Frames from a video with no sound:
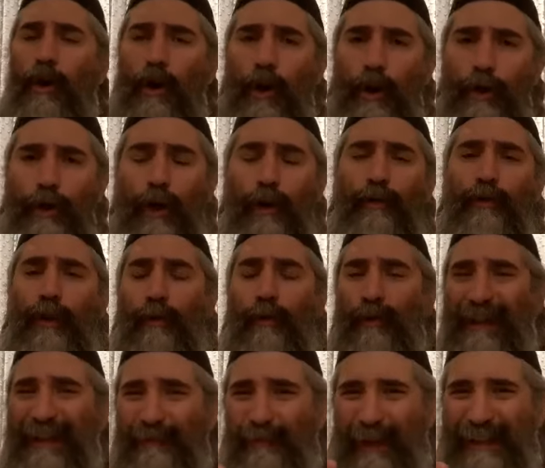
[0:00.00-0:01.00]
Uh, no,
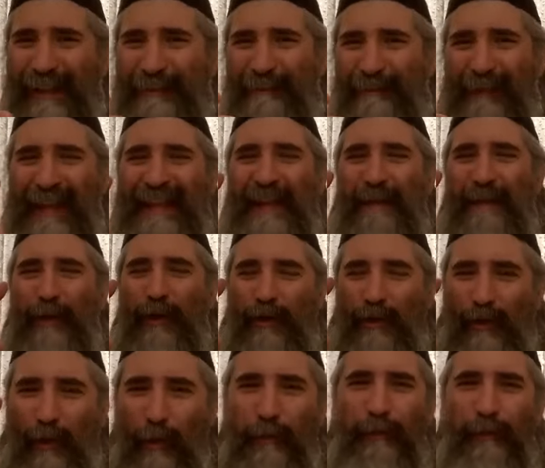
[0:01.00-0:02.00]
what, what
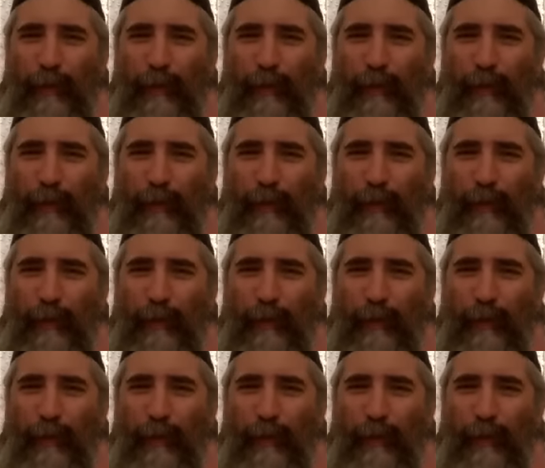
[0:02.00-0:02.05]
the